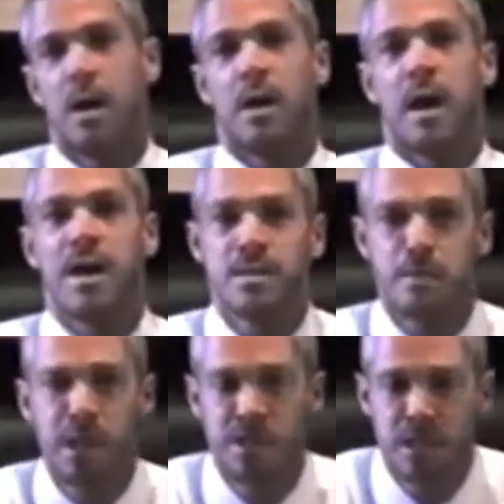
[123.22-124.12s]
As
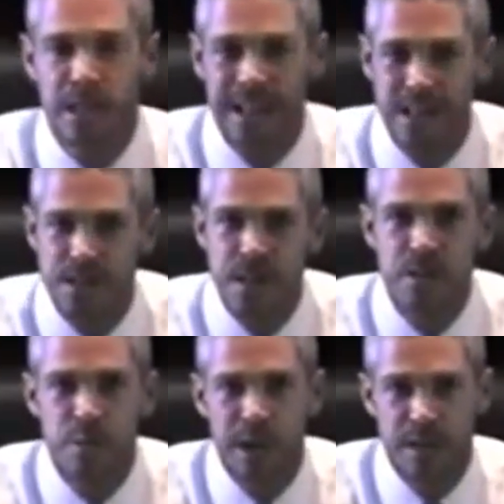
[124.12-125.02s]
I mentioned, the
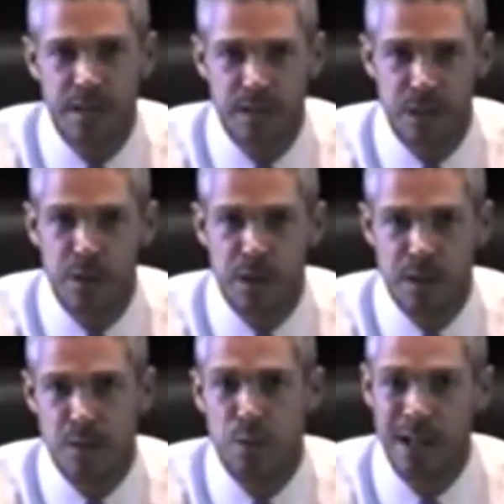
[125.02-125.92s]
easiest way to do
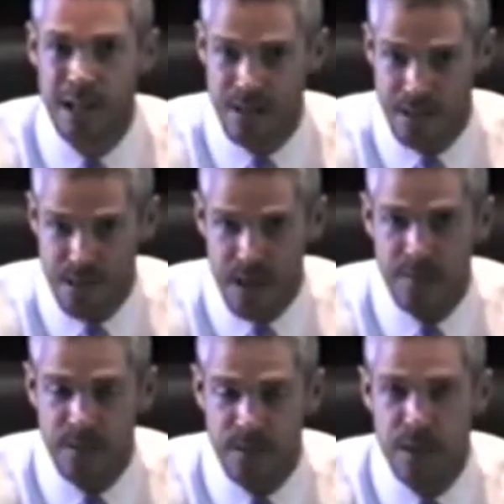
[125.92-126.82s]
this, when it is
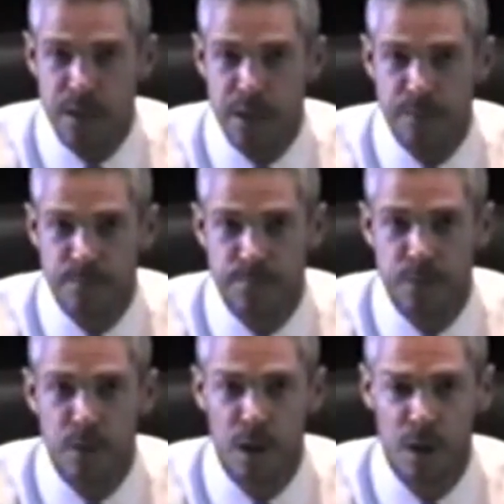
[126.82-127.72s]
safe to do it,
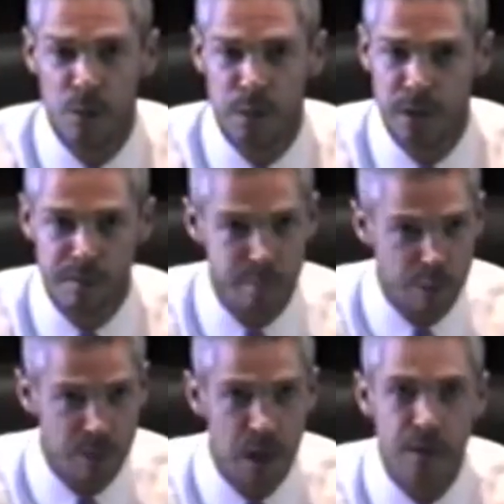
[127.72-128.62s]
when you
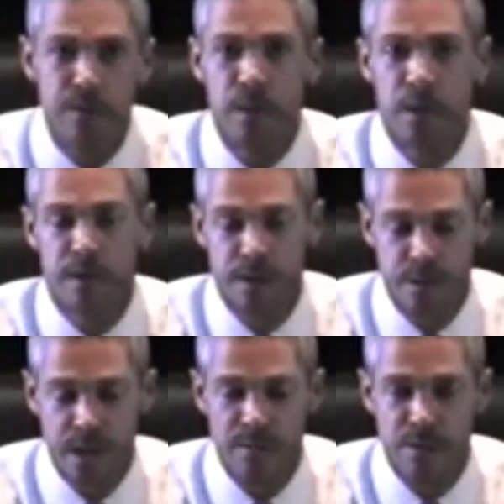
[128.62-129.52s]
pulled over, you're in
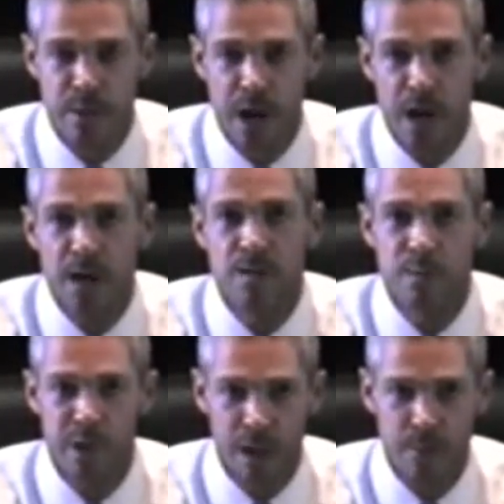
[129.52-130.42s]
a safe spot, is
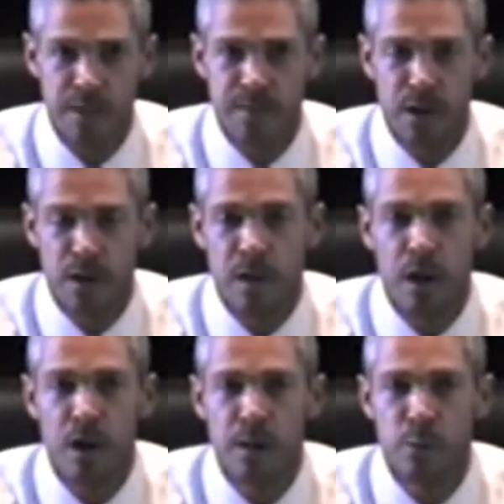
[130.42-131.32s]
to pick up the phone and
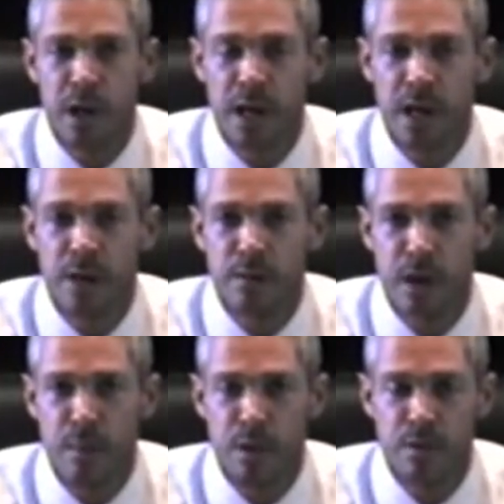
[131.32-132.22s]
call the 1-800
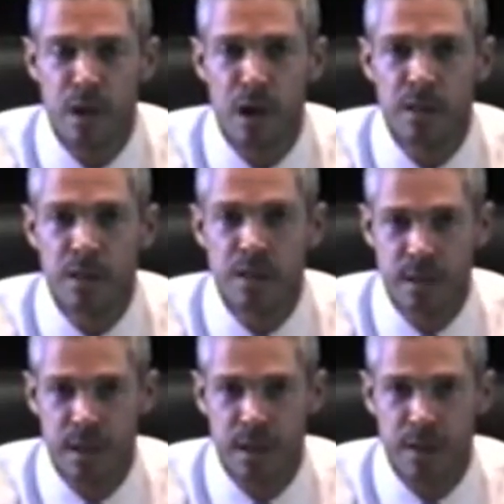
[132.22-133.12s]
numbers on these
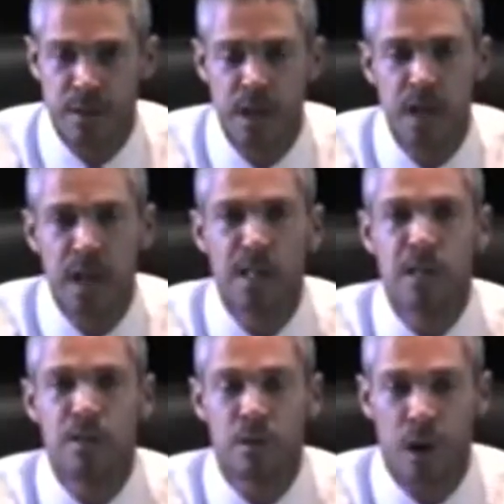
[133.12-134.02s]
stickers, and
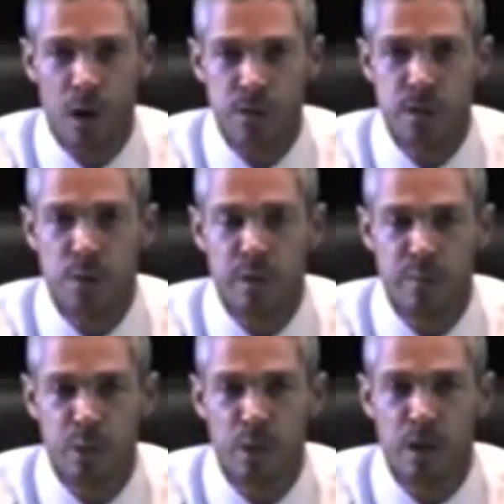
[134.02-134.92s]
then to also
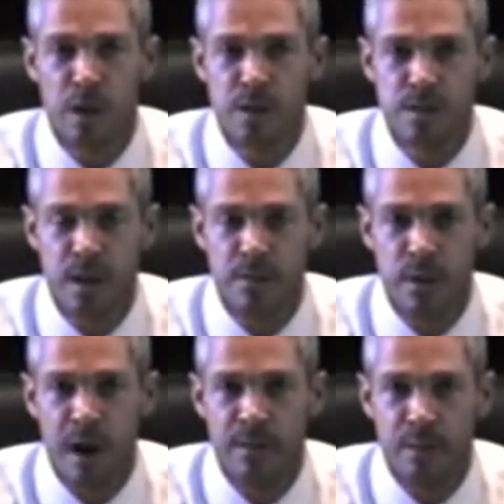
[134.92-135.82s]
report unsafe
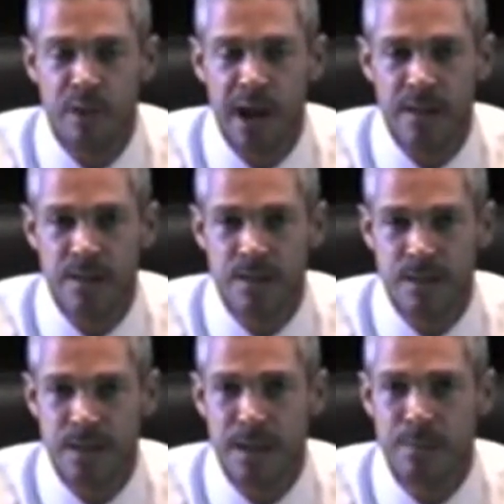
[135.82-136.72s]
driving
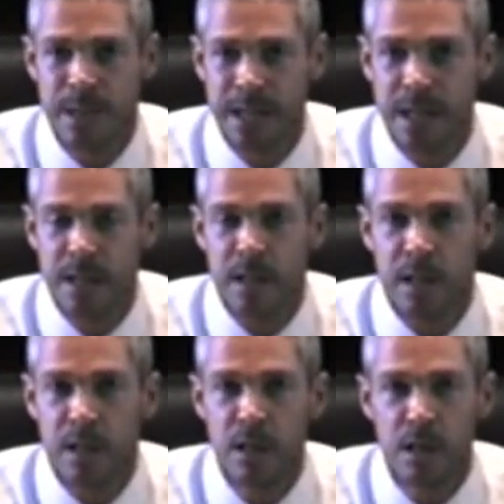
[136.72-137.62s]
practices
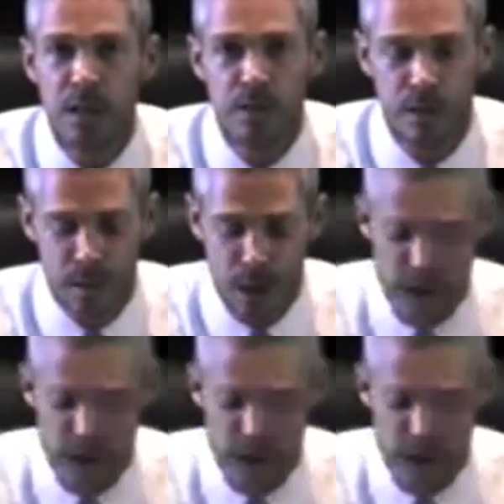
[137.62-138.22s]
immediately to